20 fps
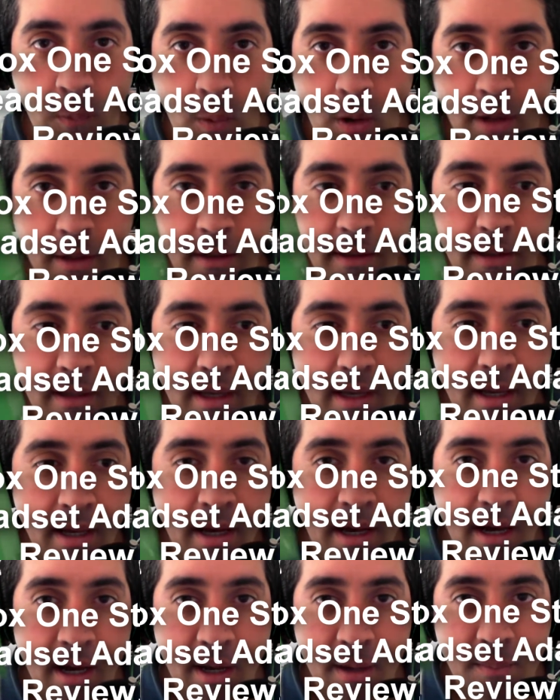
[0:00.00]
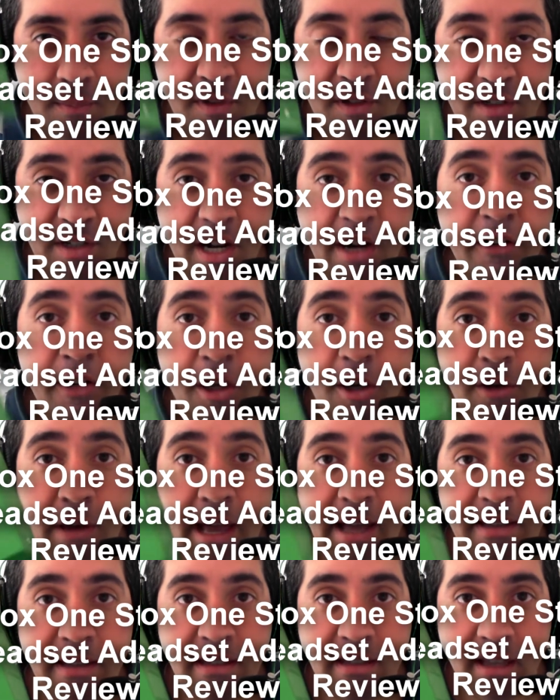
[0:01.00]
One stereo
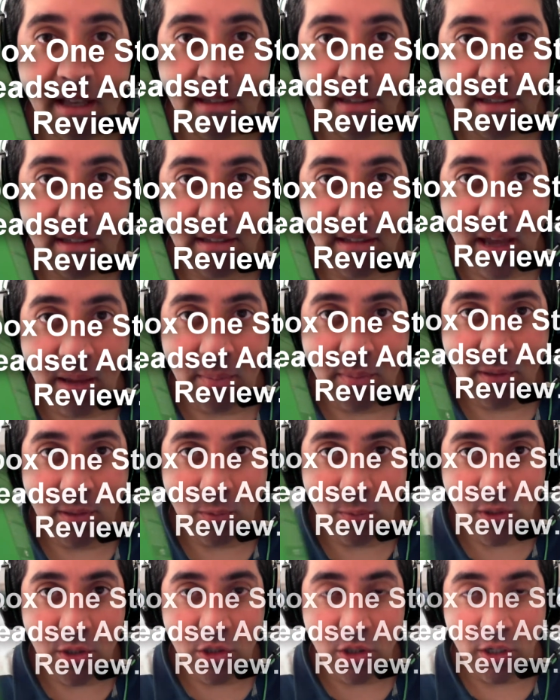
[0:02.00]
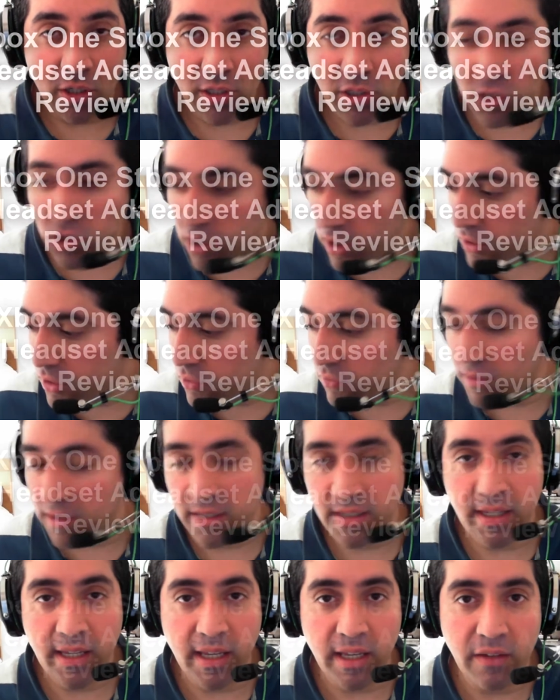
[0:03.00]
headset adapter, which I just
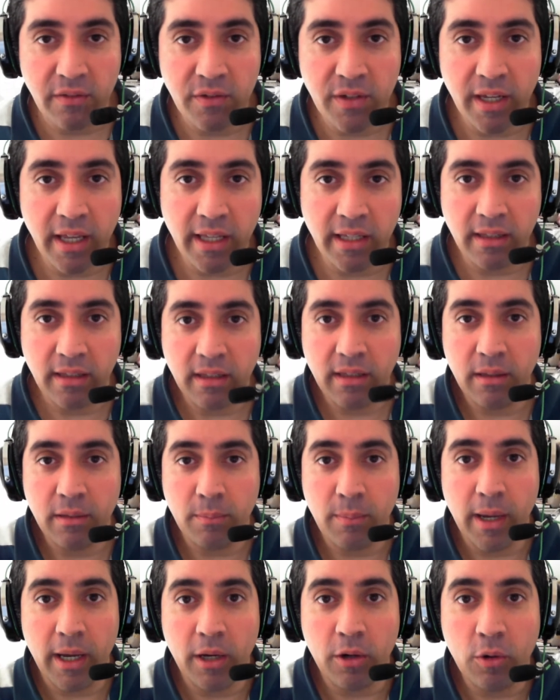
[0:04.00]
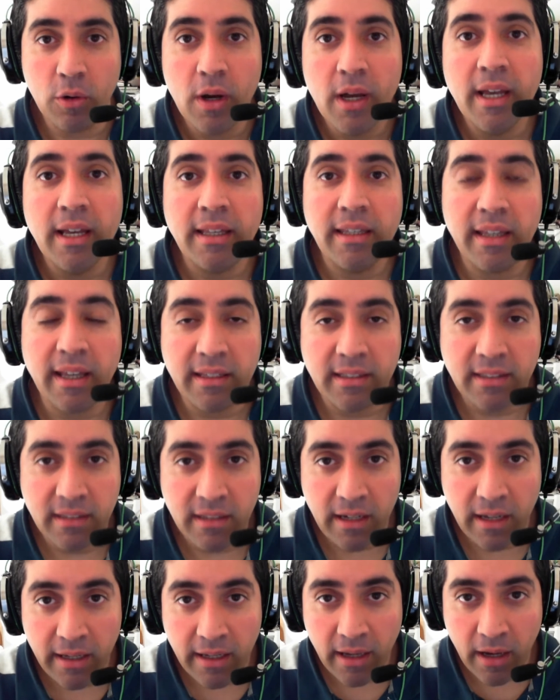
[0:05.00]
received in the mail yesterday.